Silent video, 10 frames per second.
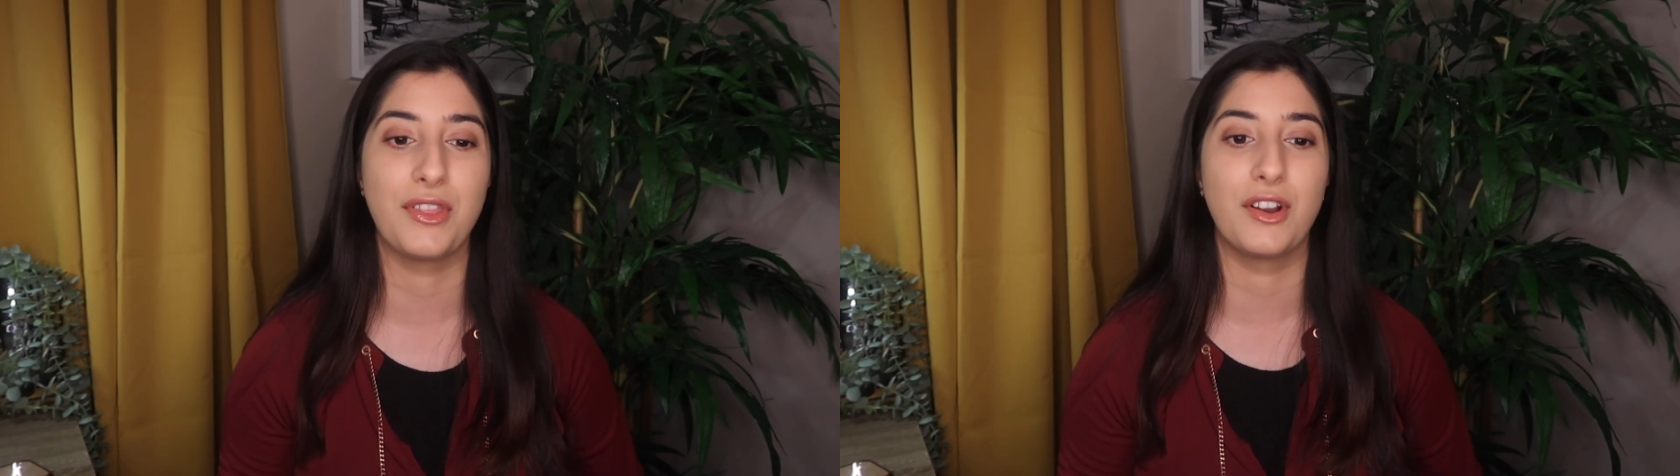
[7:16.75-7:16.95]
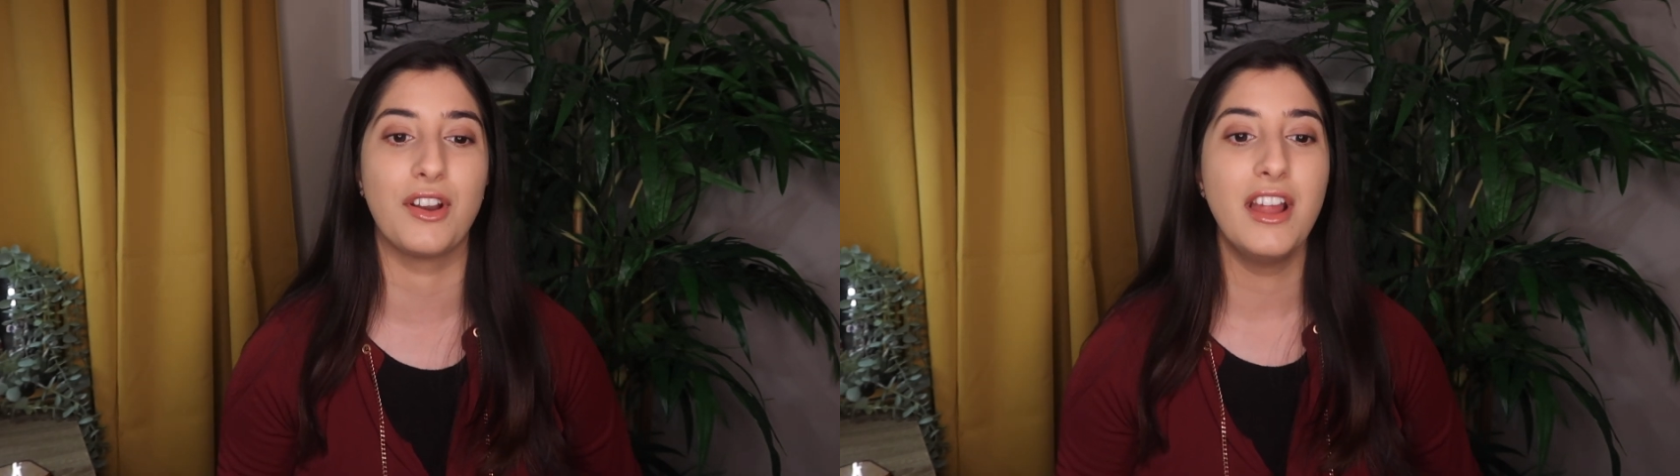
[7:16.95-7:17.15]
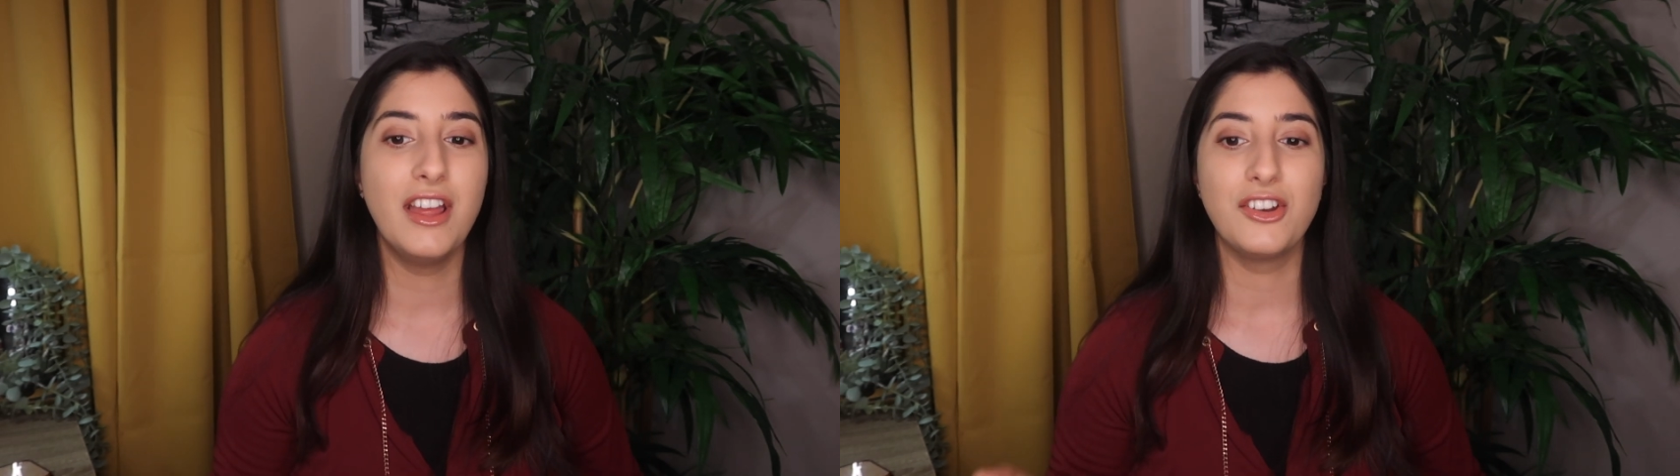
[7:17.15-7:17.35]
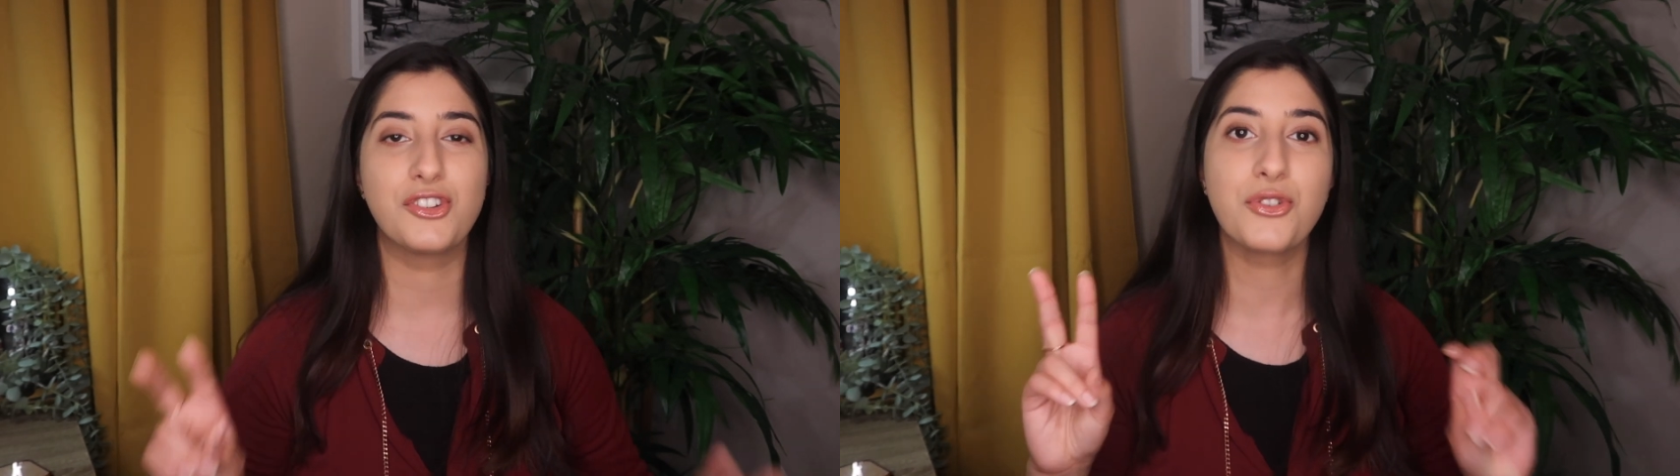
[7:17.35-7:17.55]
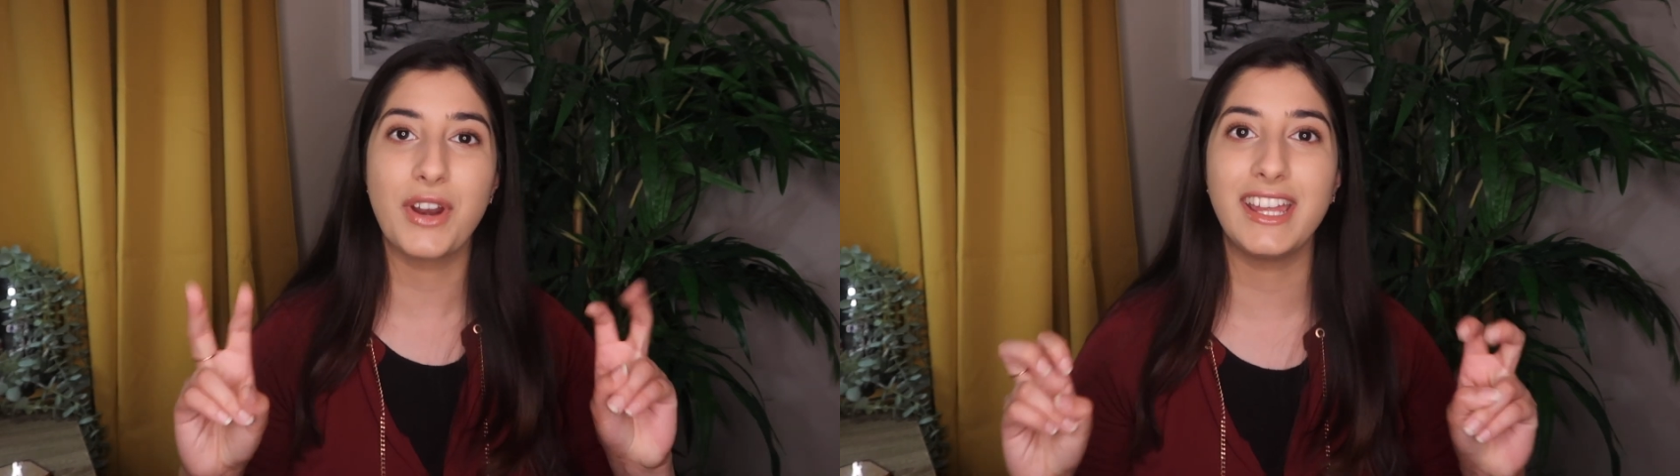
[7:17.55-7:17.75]
they're
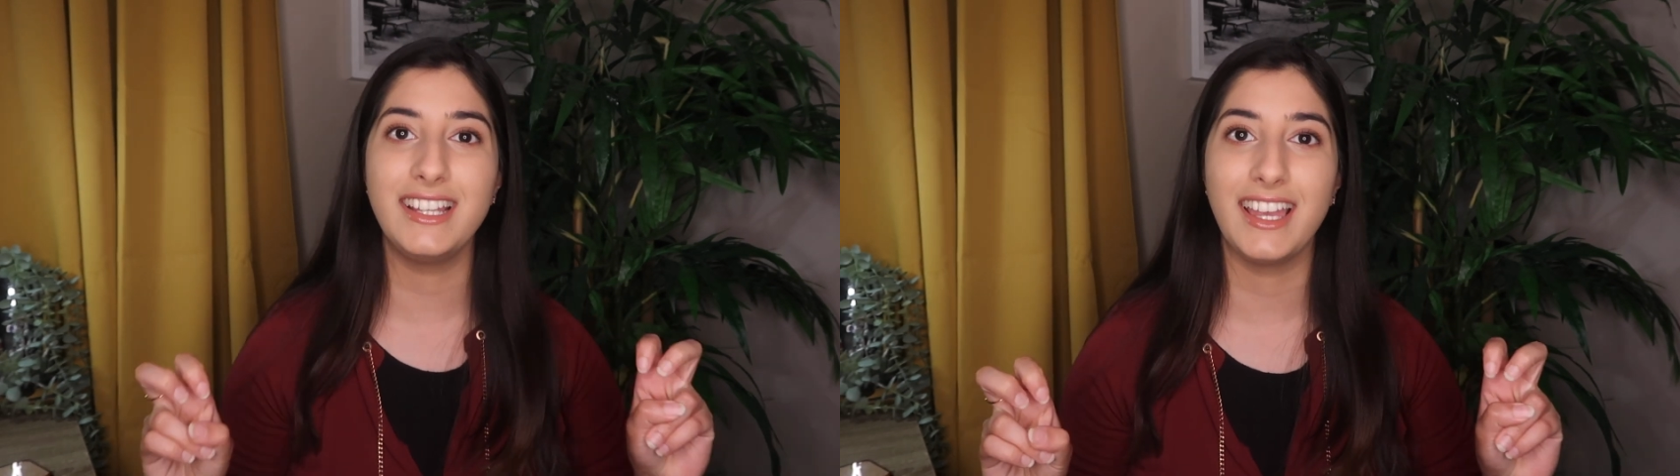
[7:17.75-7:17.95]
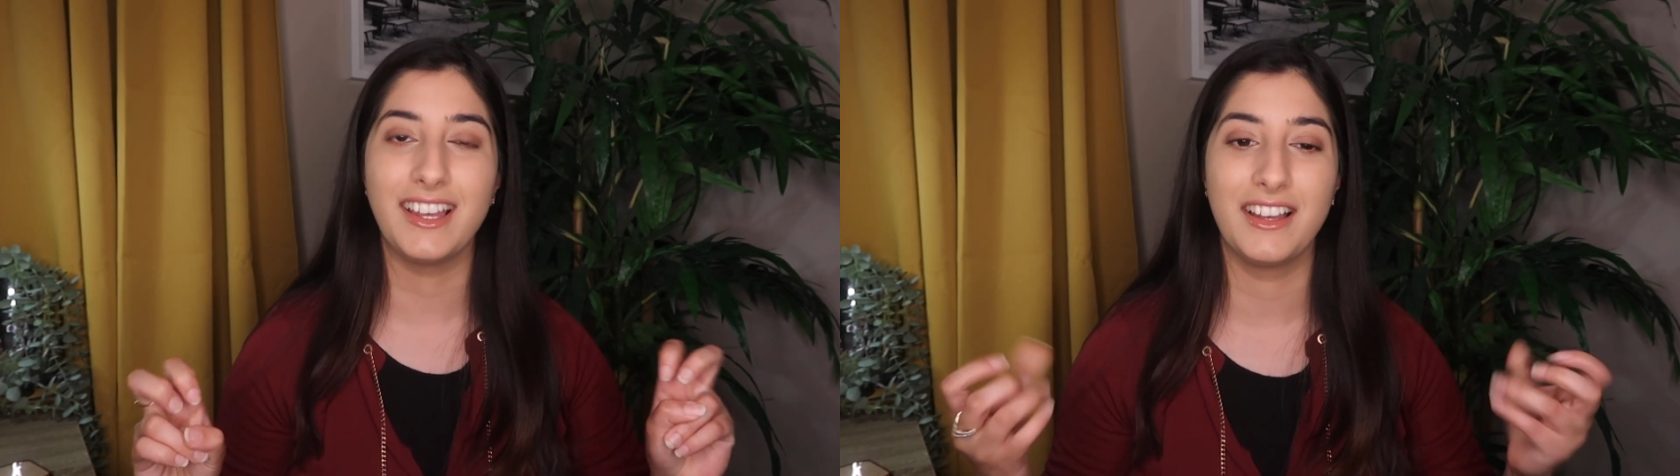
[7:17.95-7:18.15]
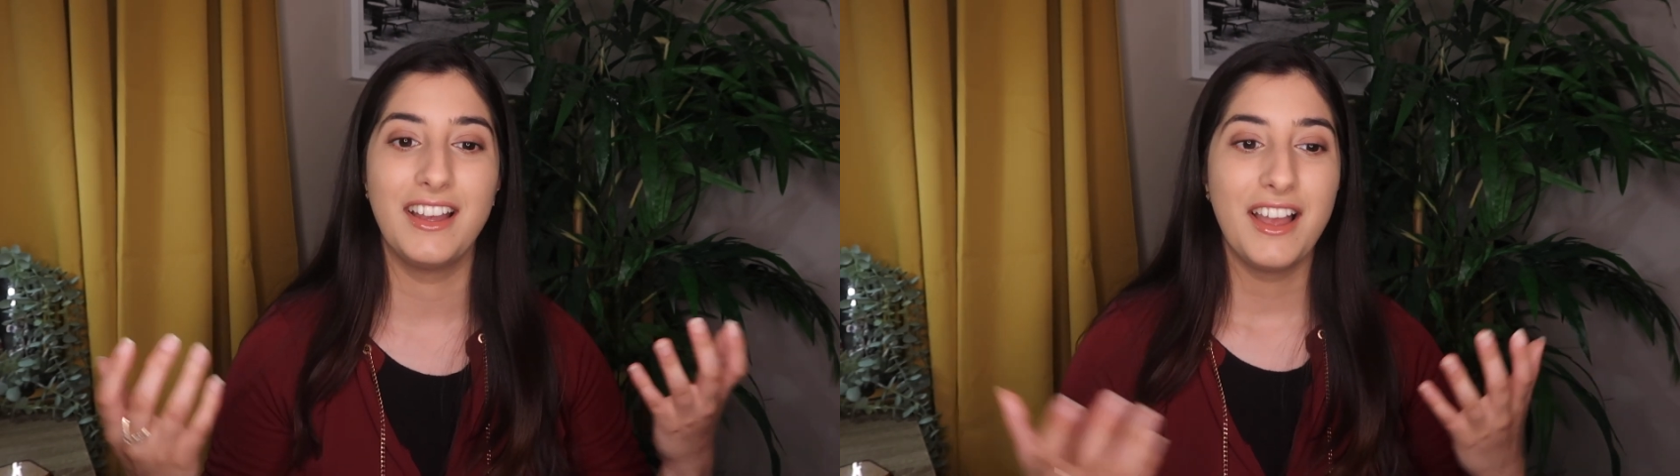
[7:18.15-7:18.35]
training